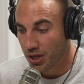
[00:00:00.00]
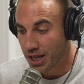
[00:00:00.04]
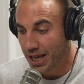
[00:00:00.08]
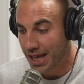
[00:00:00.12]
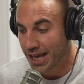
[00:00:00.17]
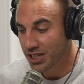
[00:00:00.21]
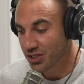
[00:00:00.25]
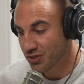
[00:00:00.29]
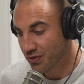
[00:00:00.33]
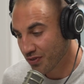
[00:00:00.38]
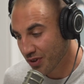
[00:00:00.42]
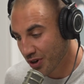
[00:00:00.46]

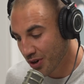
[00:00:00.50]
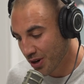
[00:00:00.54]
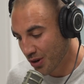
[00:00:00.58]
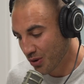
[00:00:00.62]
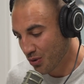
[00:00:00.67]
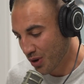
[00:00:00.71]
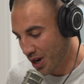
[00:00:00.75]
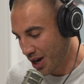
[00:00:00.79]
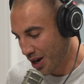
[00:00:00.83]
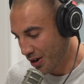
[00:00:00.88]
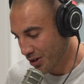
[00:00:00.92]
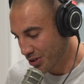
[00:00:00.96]
it's very
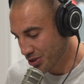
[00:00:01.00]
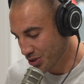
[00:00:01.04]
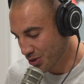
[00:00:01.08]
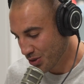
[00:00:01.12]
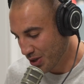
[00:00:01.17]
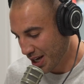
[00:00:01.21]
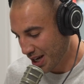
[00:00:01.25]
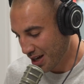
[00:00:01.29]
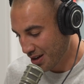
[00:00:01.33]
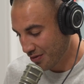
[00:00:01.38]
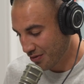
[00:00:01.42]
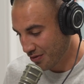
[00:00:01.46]
rare to
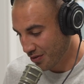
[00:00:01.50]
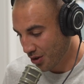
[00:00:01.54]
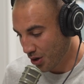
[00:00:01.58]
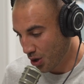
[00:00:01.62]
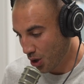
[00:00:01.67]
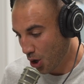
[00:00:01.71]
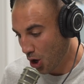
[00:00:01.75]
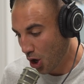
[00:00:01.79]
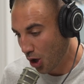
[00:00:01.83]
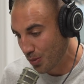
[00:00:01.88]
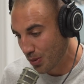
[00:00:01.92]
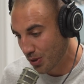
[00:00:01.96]
have
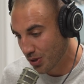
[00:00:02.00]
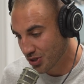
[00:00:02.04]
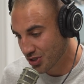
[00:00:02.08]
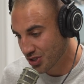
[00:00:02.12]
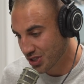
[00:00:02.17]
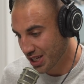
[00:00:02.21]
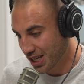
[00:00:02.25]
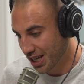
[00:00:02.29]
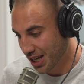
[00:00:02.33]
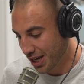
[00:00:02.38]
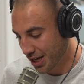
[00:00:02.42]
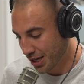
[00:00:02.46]

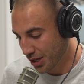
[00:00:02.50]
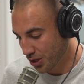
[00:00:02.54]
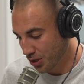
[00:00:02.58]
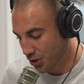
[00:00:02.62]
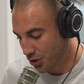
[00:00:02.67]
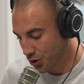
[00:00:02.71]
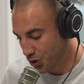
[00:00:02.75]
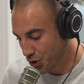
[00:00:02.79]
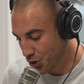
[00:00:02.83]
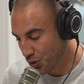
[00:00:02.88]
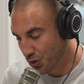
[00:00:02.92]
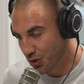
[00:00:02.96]
almost a
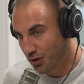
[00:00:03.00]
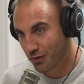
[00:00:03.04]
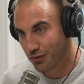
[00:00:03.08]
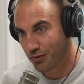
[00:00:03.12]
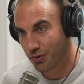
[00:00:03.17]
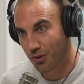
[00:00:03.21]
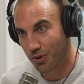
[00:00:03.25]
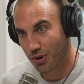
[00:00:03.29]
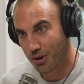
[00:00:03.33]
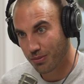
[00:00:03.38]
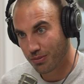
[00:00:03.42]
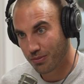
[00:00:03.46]

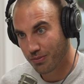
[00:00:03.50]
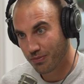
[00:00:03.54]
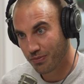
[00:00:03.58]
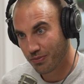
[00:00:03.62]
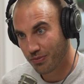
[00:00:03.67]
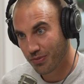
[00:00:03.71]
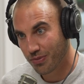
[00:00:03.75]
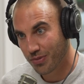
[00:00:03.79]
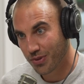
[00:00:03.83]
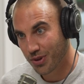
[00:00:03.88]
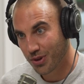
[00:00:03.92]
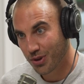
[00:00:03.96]
uniform
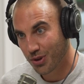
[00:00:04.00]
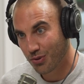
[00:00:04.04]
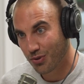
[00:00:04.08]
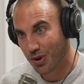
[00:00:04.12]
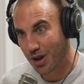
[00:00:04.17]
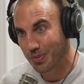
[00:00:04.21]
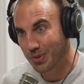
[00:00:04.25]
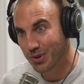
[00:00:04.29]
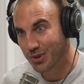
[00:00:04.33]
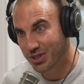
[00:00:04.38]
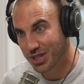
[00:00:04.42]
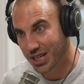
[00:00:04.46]

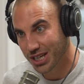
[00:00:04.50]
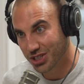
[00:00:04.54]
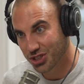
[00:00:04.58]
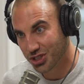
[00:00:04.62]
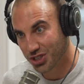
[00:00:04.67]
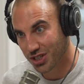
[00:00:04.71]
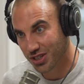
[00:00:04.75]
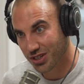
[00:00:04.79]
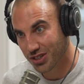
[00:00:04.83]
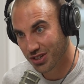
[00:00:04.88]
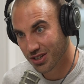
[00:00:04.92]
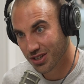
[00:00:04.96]

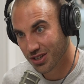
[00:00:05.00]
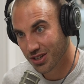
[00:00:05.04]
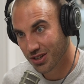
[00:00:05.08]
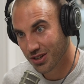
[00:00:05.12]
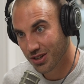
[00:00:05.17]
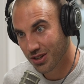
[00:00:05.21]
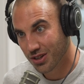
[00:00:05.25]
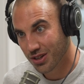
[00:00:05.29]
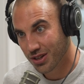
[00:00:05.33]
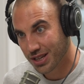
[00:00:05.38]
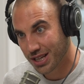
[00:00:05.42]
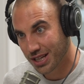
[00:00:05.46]
reputation
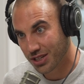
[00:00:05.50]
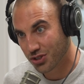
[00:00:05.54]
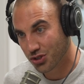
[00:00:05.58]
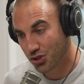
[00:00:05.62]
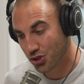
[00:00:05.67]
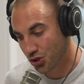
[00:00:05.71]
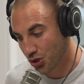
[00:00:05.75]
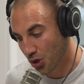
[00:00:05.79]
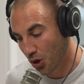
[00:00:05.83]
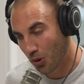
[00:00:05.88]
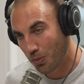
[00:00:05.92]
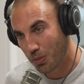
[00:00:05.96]
that's
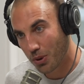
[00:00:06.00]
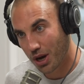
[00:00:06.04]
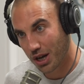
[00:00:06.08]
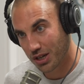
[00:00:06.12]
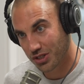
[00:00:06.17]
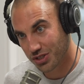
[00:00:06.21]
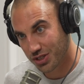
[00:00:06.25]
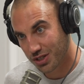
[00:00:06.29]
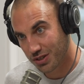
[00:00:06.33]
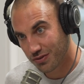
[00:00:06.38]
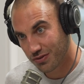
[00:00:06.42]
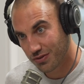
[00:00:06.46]
so
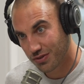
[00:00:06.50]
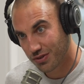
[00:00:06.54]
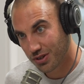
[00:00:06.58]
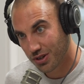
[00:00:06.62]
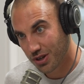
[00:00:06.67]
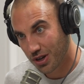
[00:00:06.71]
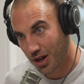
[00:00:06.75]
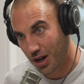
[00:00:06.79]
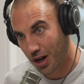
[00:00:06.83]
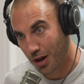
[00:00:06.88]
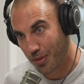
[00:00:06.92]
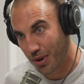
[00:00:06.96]
positive
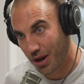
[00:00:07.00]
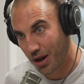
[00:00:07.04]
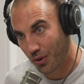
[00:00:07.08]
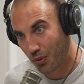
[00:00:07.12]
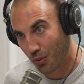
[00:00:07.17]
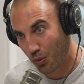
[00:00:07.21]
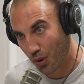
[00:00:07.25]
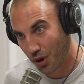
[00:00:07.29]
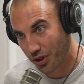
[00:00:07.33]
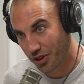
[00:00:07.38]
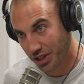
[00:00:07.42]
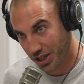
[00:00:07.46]

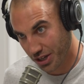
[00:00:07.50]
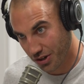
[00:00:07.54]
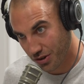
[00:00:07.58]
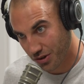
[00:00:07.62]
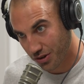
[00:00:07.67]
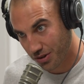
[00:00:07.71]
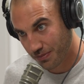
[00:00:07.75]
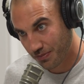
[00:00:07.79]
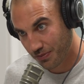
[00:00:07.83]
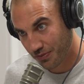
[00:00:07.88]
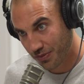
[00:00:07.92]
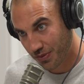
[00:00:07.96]
about one
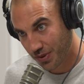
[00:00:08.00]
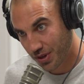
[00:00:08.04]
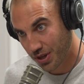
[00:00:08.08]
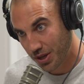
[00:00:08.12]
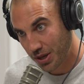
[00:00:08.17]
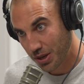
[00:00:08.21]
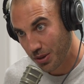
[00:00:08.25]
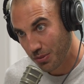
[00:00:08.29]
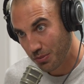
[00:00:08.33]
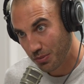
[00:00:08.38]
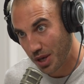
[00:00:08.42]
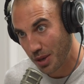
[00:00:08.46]
leader.
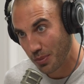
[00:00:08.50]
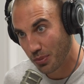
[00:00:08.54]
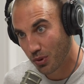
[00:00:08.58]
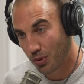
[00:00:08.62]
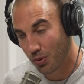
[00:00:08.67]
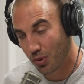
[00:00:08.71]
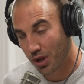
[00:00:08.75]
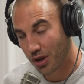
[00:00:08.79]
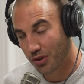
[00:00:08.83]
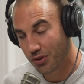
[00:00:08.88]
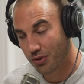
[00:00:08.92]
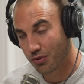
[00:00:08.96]
People
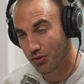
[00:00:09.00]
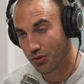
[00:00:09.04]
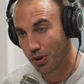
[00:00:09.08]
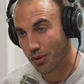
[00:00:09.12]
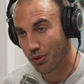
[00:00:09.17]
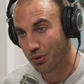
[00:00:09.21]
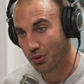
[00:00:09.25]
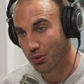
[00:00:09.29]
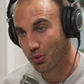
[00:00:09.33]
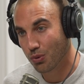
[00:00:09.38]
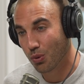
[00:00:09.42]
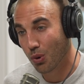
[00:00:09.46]
wanted to
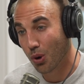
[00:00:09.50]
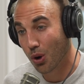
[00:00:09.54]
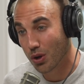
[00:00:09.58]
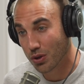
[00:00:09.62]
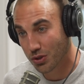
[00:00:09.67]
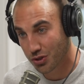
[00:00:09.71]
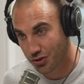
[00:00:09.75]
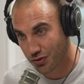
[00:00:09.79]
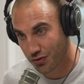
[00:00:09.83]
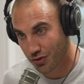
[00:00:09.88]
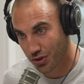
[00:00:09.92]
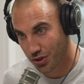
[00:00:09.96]
run through
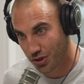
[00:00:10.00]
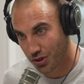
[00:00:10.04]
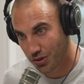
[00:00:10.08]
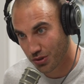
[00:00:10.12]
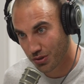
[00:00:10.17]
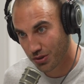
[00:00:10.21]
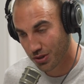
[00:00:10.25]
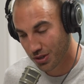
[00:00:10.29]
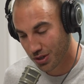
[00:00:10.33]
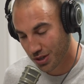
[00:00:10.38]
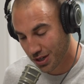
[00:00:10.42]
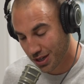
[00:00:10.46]
walls for
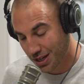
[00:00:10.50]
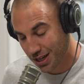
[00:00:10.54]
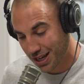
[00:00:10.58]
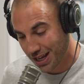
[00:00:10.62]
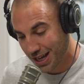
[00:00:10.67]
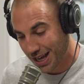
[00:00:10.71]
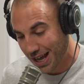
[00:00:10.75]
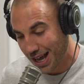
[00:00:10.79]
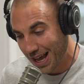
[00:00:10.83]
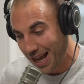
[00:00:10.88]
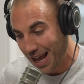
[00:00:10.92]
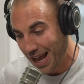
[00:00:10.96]
you.
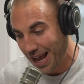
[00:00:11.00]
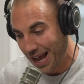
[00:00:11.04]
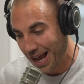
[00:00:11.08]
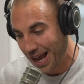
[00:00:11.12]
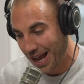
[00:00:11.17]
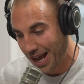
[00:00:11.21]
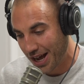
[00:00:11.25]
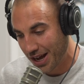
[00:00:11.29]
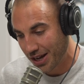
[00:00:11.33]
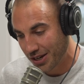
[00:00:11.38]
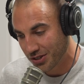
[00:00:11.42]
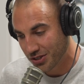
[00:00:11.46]

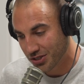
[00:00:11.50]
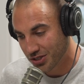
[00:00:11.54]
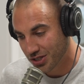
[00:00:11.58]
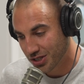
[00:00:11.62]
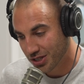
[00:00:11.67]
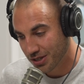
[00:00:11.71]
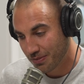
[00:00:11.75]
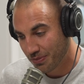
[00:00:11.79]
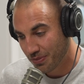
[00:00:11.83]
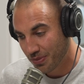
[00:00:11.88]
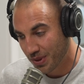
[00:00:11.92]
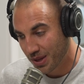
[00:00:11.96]
And
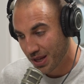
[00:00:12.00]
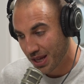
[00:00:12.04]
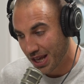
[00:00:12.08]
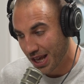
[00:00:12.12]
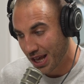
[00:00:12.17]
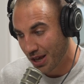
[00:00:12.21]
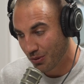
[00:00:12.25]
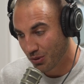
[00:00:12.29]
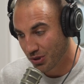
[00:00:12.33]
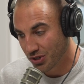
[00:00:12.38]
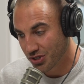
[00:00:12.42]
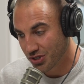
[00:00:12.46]

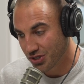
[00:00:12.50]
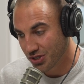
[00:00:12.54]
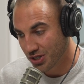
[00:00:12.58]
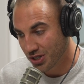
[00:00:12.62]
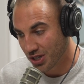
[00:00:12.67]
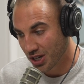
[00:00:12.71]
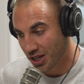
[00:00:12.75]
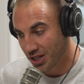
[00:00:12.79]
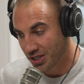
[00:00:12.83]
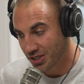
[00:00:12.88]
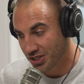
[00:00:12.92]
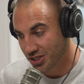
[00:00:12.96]
it
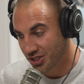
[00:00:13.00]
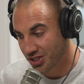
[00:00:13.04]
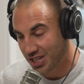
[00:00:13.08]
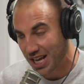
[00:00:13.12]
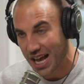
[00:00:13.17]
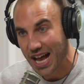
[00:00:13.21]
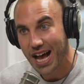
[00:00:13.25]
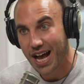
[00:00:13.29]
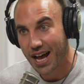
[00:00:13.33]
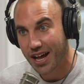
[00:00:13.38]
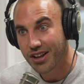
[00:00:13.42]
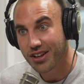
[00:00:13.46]
was
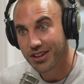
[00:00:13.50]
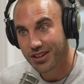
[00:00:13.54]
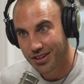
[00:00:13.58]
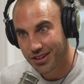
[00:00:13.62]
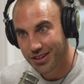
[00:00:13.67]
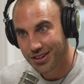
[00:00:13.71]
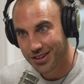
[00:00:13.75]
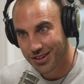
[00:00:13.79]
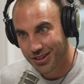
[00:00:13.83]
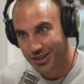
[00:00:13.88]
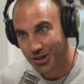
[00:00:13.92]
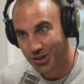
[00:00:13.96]
sad
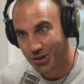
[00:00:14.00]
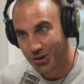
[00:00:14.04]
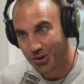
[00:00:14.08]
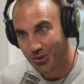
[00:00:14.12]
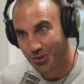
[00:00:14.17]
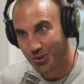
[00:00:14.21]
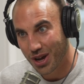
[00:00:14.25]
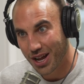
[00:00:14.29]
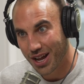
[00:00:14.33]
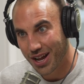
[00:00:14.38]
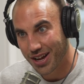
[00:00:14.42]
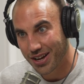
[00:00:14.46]

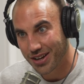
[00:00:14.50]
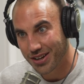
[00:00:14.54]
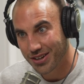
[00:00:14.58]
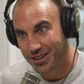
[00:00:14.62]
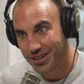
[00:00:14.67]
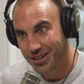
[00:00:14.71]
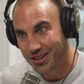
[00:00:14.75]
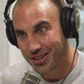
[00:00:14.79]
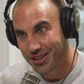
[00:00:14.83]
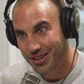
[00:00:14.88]
when